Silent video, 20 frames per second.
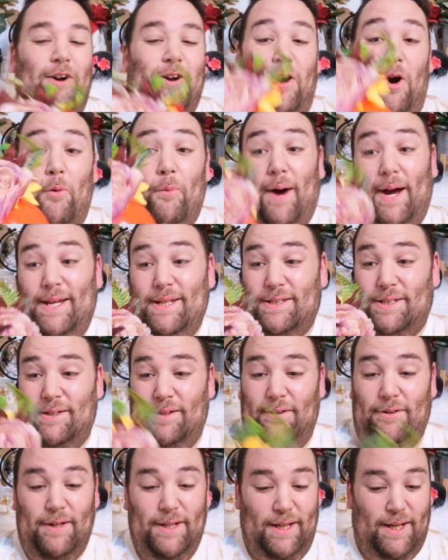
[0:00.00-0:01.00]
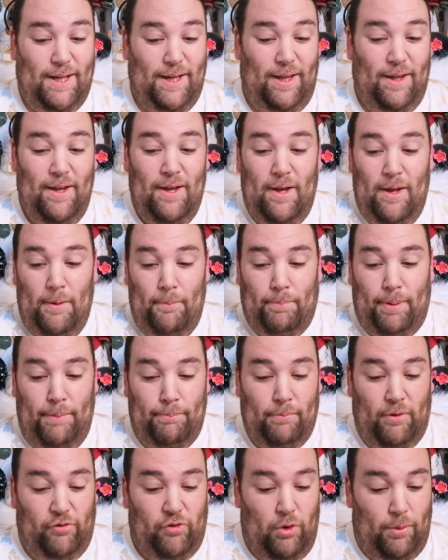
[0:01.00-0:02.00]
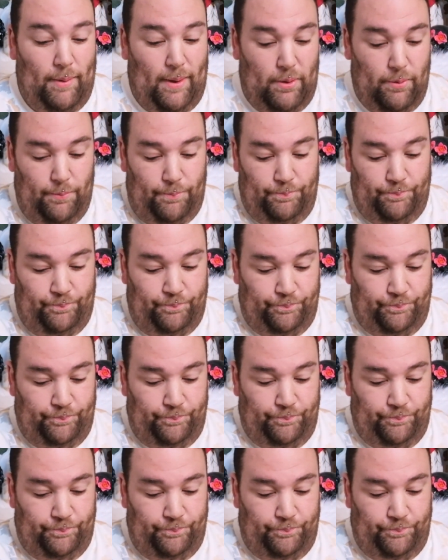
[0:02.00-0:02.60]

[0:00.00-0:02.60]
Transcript: Can't wait to like pimp my room out.